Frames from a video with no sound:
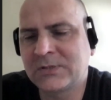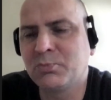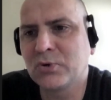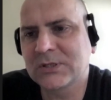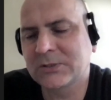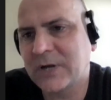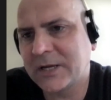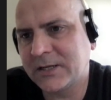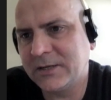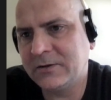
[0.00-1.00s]
is most
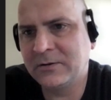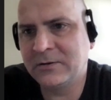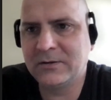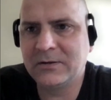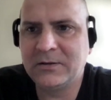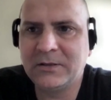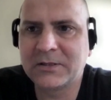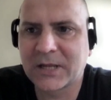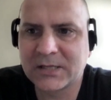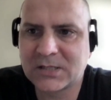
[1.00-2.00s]
likely
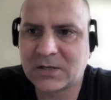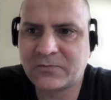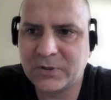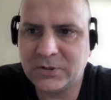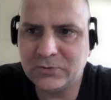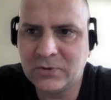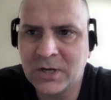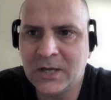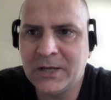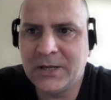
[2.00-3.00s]
interested for
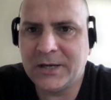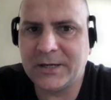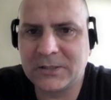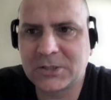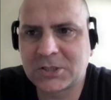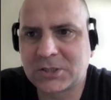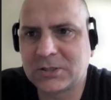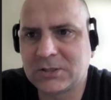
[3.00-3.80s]
you, and